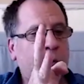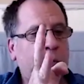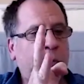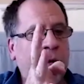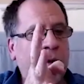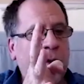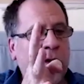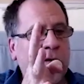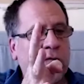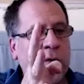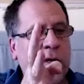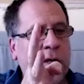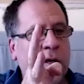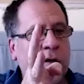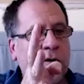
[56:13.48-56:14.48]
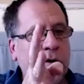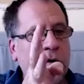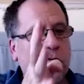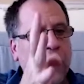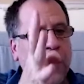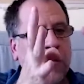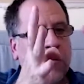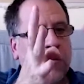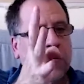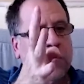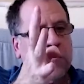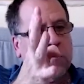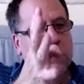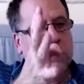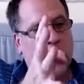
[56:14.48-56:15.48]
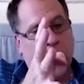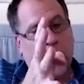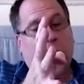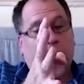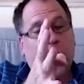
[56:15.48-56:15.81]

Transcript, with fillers: But as we, in good faith, I,